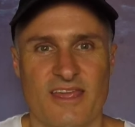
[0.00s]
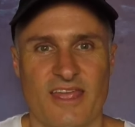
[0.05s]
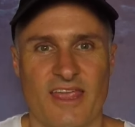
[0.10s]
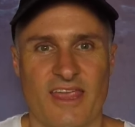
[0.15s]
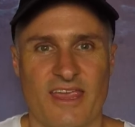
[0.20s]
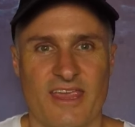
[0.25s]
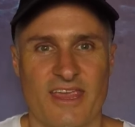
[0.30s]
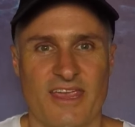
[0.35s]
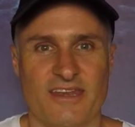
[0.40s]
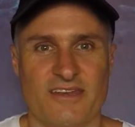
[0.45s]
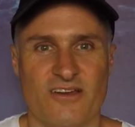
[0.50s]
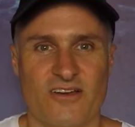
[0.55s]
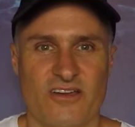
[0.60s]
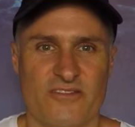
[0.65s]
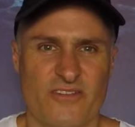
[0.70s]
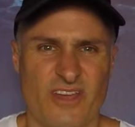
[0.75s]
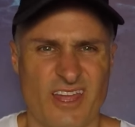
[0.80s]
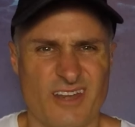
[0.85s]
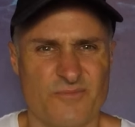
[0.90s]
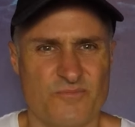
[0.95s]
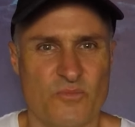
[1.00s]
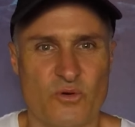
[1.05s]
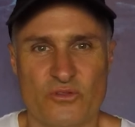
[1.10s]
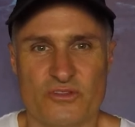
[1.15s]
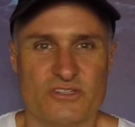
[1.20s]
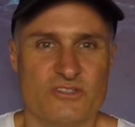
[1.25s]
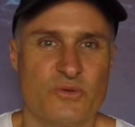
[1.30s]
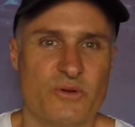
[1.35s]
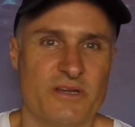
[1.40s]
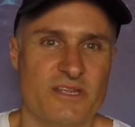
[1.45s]
And I've had more
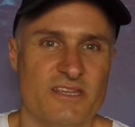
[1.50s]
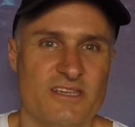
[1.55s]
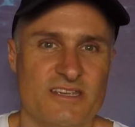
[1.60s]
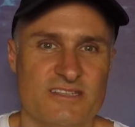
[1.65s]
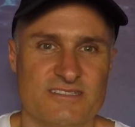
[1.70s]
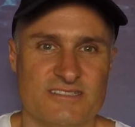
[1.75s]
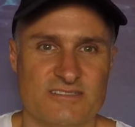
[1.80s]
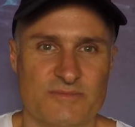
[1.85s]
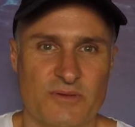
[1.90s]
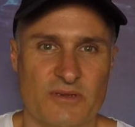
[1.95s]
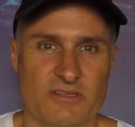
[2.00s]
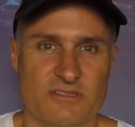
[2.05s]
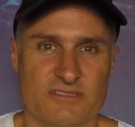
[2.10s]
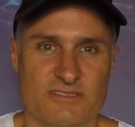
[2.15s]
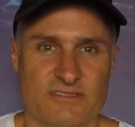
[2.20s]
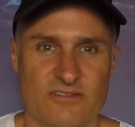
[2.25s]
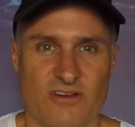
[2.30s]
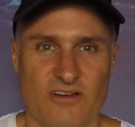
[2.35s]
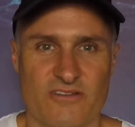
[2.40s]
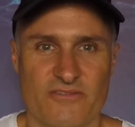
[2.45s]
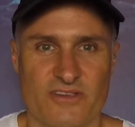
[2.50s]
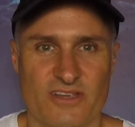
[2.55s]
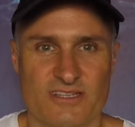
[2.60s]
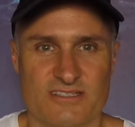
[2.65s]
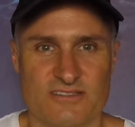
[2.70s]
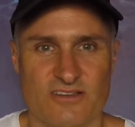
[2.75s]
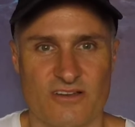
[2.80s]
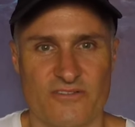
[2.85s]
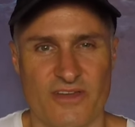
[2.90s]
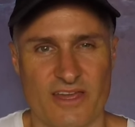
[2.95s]
than 20 years experience diving,
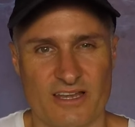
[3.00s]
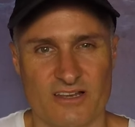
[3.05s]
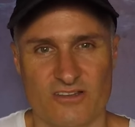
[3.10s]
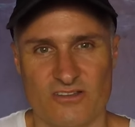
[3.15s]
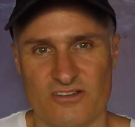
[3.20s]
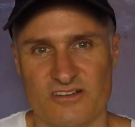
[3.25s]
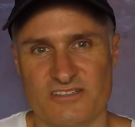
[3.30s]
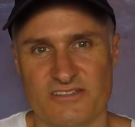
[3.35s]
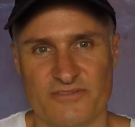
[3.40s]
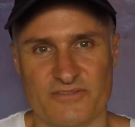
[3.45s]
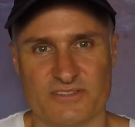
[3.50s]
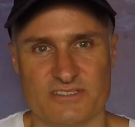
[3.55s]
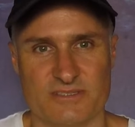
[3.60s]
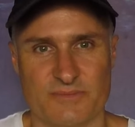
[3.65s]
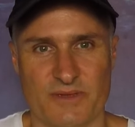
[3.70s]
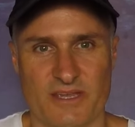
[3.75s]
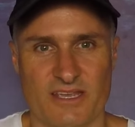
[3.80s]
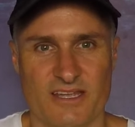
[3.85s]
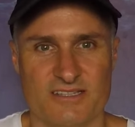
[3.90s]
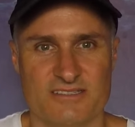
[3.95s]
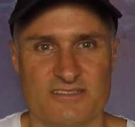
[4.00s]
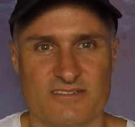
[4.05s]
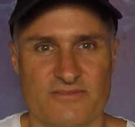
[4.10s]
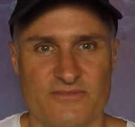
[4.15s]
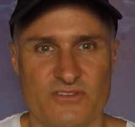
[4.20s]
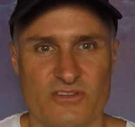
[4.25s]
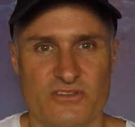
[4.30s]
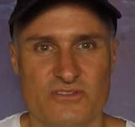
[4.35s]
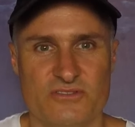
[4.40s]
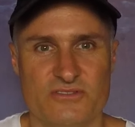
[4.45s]
so I've had a lot of different spear guns that
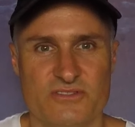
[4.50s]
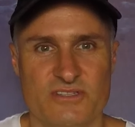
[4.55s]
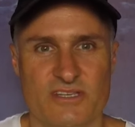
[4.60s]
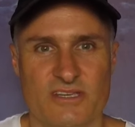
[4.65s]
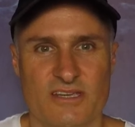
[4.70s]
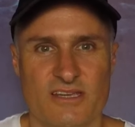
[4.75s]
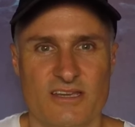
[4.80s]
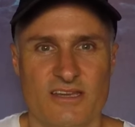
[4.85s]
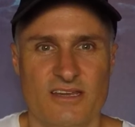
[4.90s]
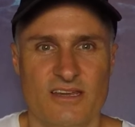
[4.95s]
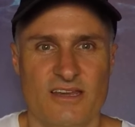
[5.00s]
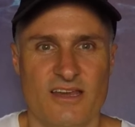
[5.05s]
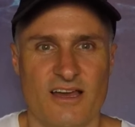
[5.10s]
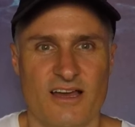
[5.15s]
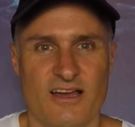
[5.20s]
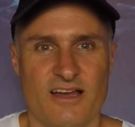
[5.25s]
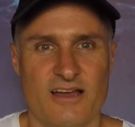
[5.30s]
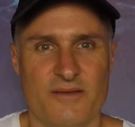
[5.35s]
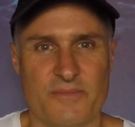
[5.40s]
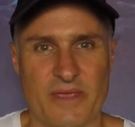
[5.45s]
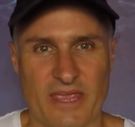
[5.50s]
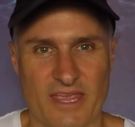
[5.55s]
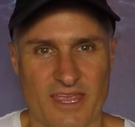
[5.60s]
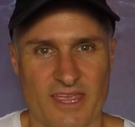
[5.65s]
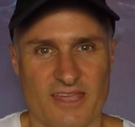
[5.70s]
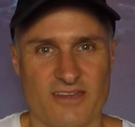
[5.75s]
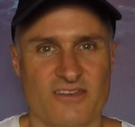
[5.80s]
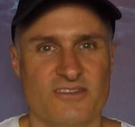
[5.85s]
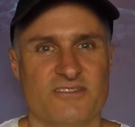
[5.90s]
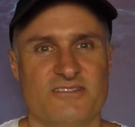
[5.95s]
I've used,
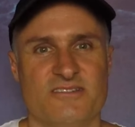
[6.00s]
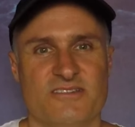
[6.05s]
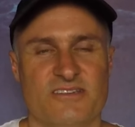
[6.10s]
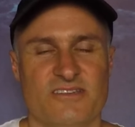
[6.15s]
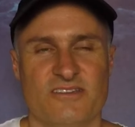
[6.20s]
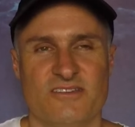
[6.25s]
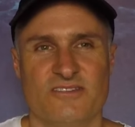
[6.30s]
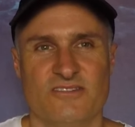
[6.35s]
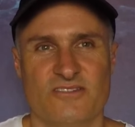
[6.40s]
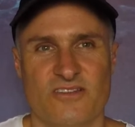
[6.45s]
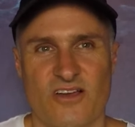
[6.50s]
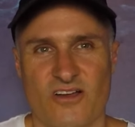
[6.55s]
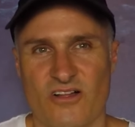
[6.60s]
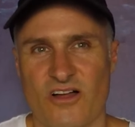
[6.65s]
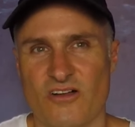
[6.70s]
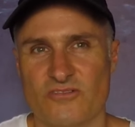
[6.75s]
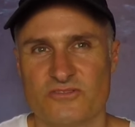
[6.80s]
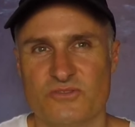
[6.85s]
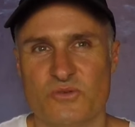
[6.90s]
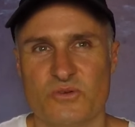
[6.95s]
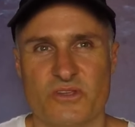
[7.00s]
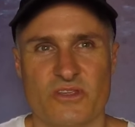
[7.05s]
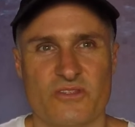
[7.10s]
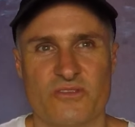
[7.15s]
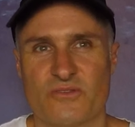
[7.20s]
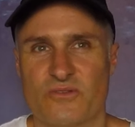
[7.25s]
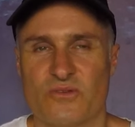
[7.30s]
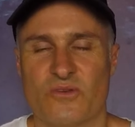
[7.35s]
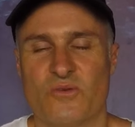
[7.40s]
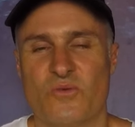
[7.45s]
and I'll talk you
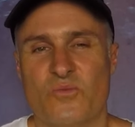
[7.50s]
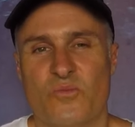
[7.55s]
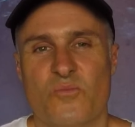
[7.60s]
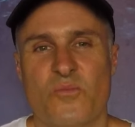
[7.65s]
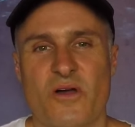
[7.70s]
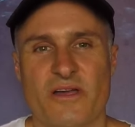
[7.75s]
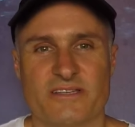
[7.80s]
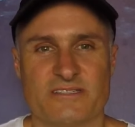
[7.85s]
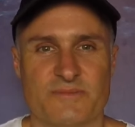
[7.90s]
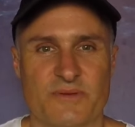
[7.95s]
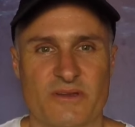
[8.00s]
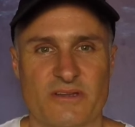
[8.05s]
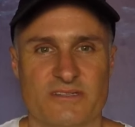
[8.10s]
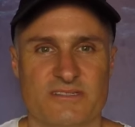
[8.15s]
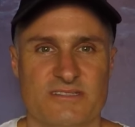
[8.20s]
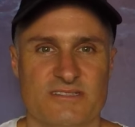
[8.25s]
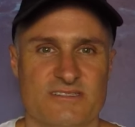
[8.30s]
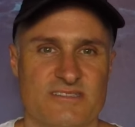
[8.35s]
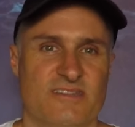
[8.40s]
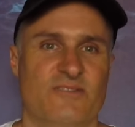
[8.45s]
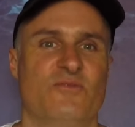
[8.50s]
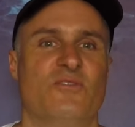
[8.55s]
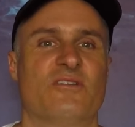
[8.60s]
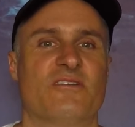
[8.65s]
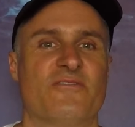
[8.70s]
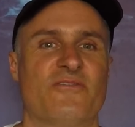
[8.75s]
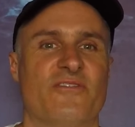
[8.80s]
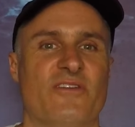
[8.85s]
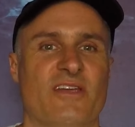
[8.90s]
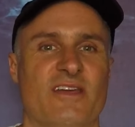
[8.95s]
through my experiences and what
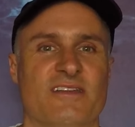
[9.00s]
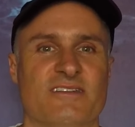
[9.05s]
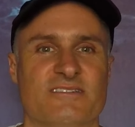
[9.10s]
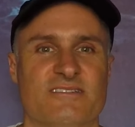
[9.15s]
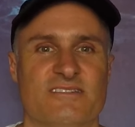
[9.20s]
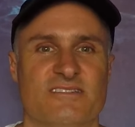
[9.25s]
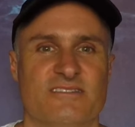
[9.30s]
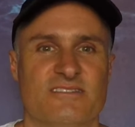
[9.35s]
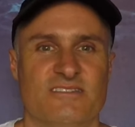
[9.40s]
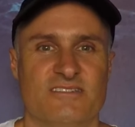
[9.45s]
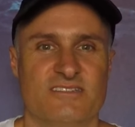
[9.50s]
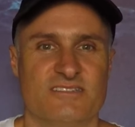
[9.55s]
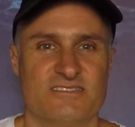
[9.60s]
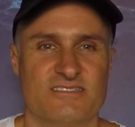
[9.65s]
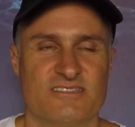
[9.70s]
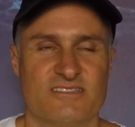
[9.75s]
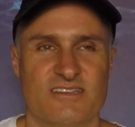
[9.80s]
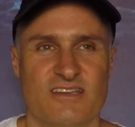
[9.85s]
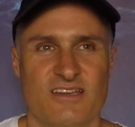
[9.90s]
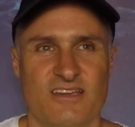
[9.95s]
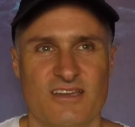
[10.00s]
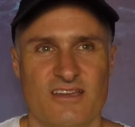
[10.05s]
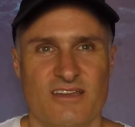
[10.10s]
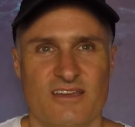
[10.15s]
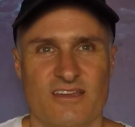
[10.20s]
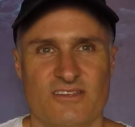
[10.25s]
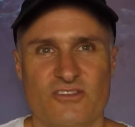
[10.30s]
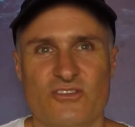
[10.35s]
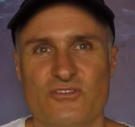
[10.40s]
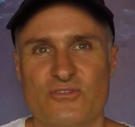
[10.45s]
I've found that is
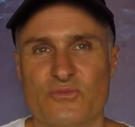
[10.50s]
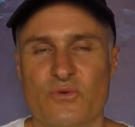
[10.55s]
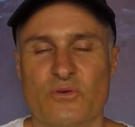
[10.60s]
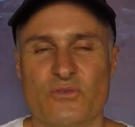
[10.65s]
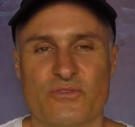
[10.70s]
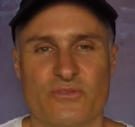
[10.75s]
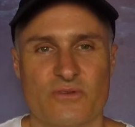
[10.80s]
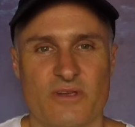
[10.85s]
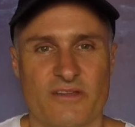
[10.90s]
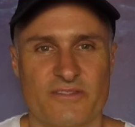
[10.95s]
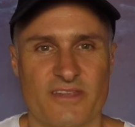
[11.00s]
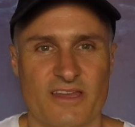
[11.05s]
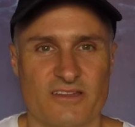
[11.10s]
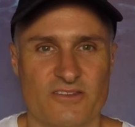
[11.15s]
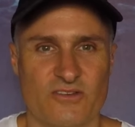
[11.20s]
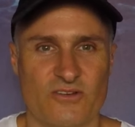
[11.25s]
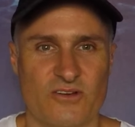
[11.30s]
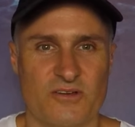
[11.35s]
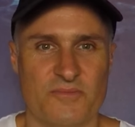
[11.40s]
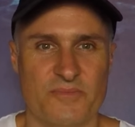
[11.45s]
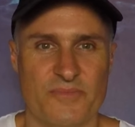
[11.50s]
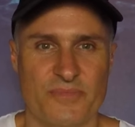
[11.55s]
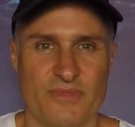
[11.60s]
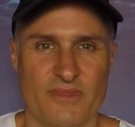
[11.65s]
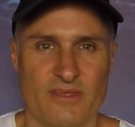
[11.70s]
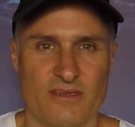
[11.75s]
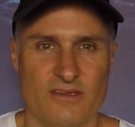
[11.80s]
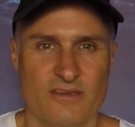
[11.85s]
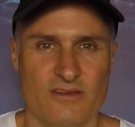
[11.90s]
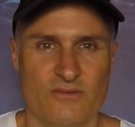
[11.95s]
useful throughout that time.
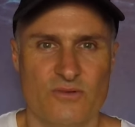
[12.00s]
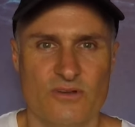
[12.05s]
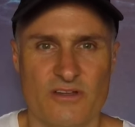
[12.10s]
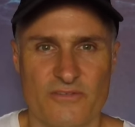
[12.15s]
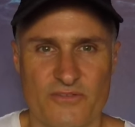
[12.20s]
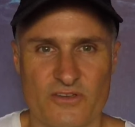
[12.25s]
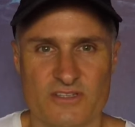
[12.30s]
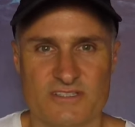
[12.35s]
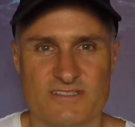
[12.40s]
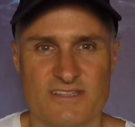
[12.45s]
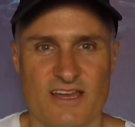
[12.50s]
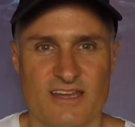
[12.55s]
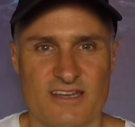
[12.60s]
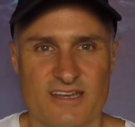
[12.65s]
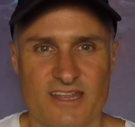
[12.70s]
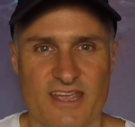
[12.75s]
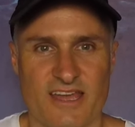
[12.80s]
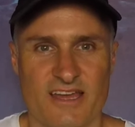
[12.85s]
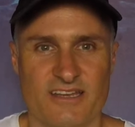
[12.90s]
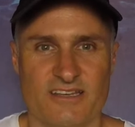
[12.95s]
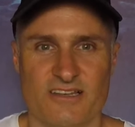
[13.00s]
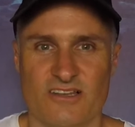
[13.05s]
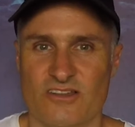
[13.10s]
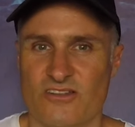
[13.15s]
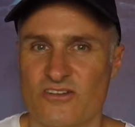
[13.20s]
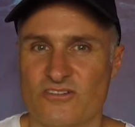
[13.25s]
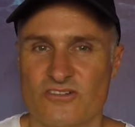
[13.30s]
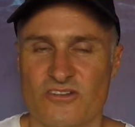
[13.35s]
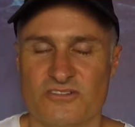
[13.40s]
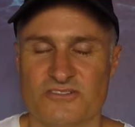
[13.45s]
When I first started out, a
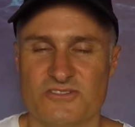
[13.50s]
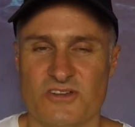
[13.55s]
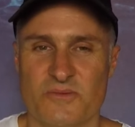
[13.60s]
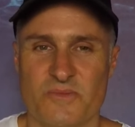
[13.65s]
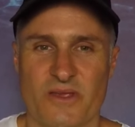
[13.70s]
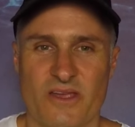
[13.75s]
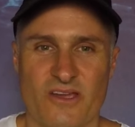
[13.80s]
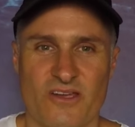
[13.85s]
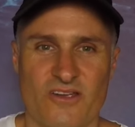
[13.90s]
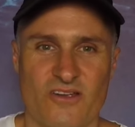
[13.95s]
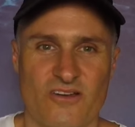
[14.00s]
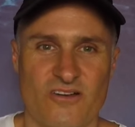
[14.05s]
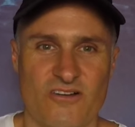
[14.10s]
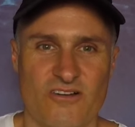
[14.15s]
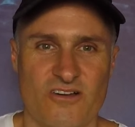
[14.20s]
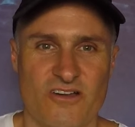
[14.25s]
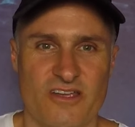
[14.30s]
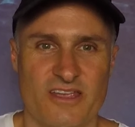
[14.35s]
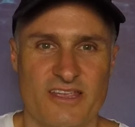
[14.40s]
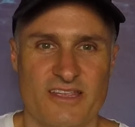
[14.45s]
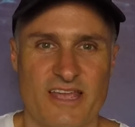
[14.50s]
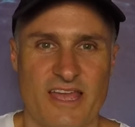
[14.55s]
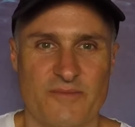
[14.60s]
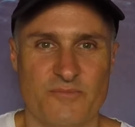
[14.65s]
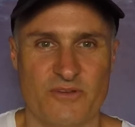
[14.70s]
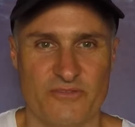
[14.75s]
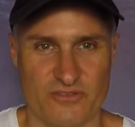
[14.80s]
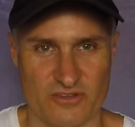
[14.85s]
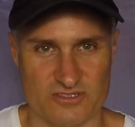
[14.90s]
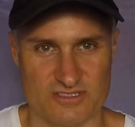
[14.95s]
long time ago, I
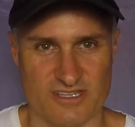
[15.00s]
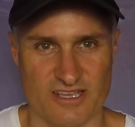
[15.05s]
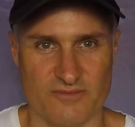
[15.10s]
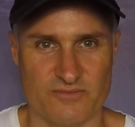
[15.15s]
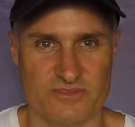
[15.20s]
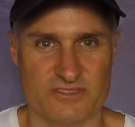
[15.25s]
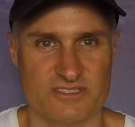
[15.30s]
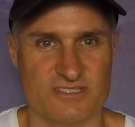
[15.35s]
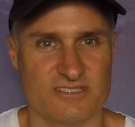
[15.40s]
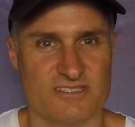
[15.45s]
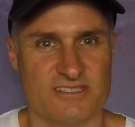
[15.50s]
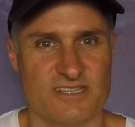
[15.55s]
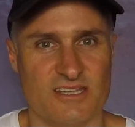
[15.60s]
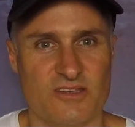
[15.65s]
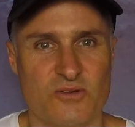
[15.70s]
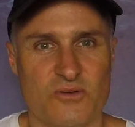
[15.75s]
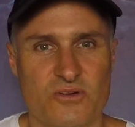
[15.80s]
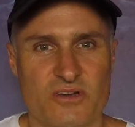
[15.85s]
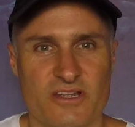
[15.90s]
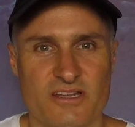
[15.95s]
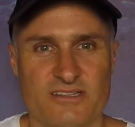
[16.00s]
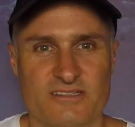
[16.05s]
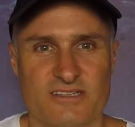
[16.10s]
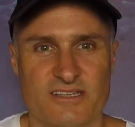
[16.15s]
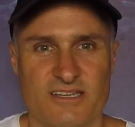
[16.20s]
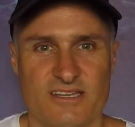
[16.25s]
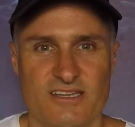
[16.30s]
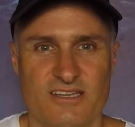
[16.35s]
had my first gun was a Sea Hornet.